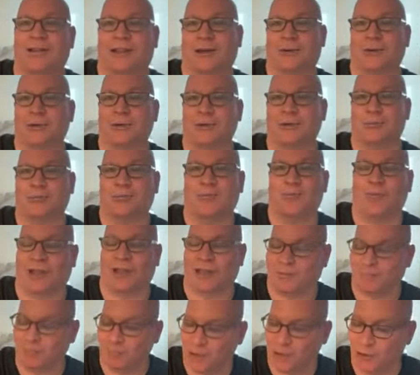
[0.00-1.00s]
Like we should
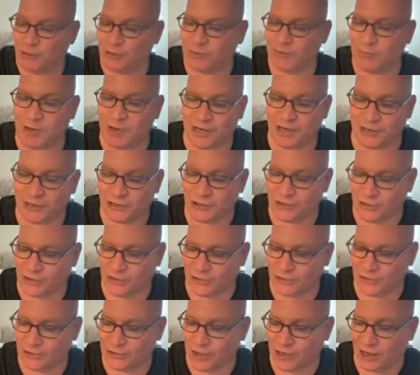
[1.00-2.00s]
like post
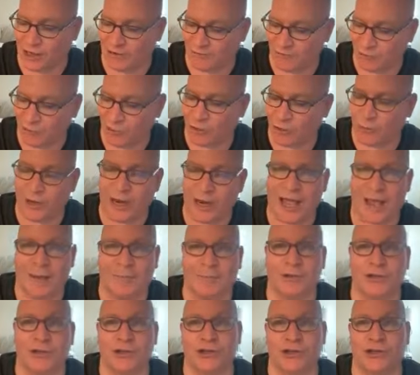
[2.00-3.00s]
pictures of look what
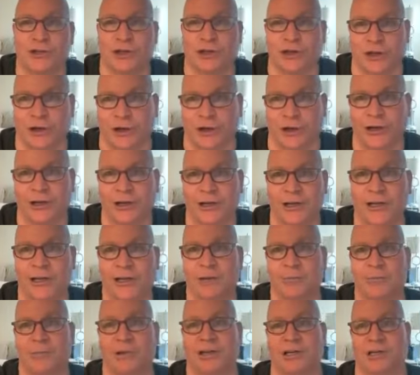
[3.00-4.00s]
happened to sugar
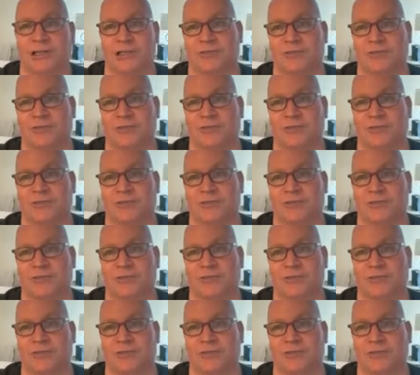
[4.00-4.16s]
because